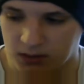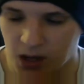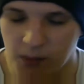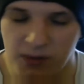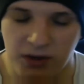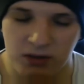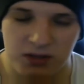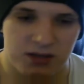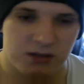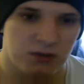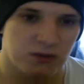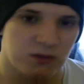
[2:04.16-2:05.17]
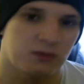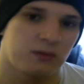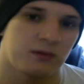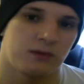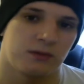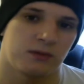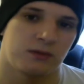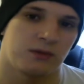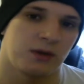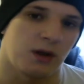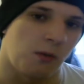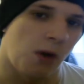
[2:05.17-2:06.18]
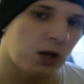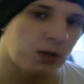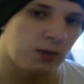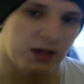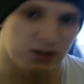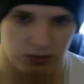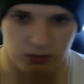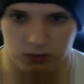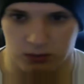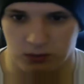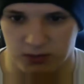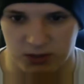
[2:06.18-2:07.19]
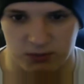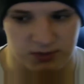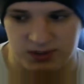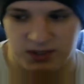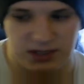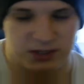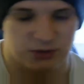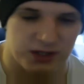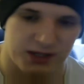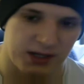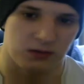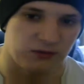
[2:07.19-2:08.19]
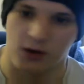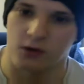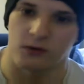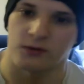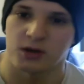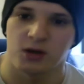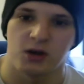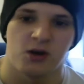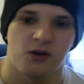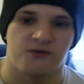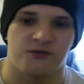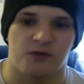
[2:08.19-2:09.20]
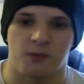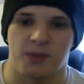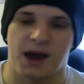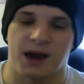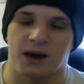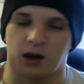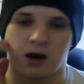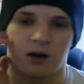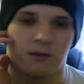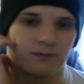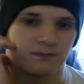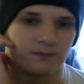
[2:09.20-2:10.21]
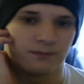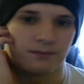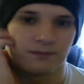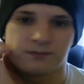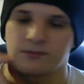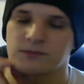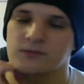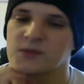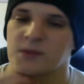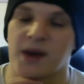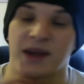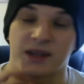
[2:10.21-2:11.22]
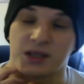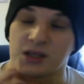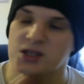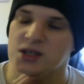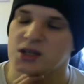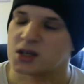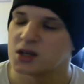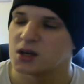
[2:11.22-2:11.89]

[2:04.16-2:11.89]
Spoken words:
coming on to Markiplier's tour, which was literally down the road from that the bench,